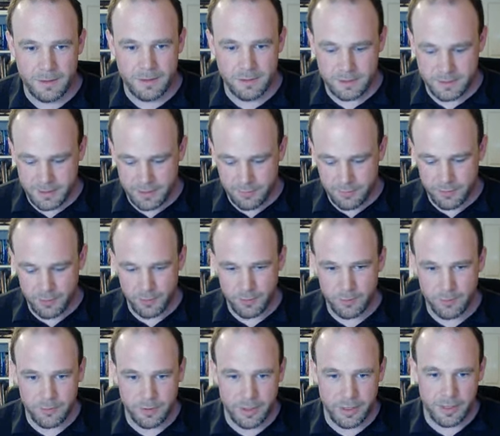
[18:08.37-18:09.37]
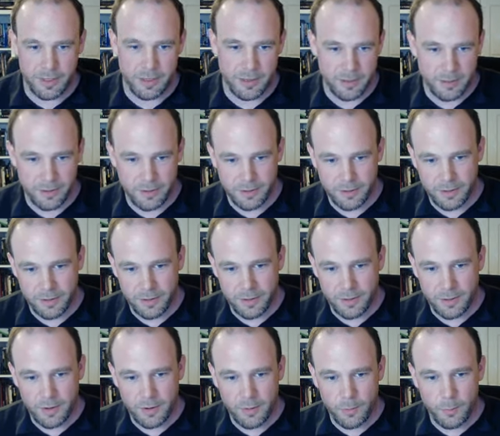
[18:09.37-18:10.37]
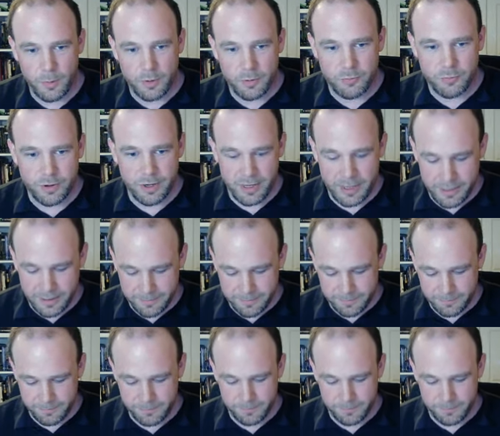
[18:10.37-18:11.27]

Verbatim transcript: Zero glory. We're green.